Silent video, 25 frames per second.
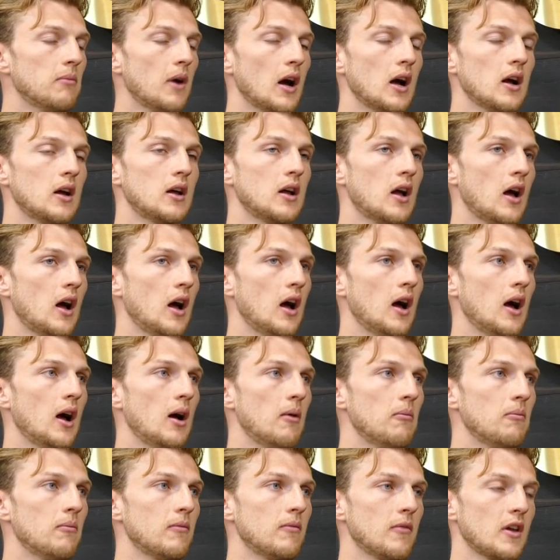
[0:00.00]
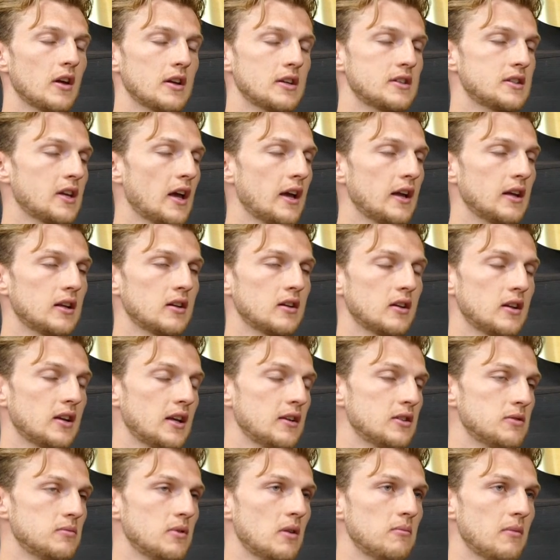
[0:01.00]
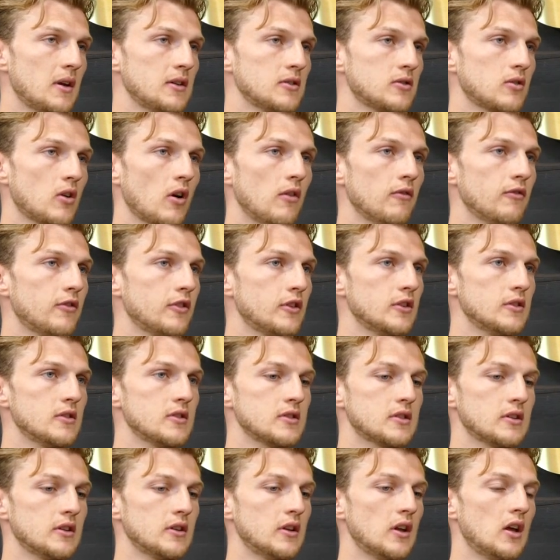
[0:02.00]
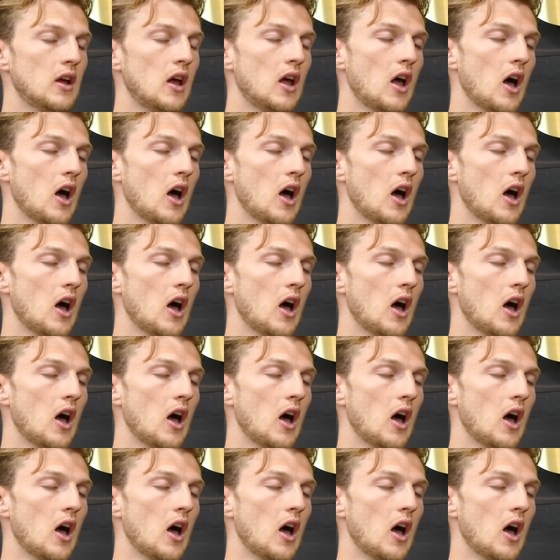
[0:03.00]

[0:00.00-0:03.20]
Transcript: But like you say, it gives me immense confidence, and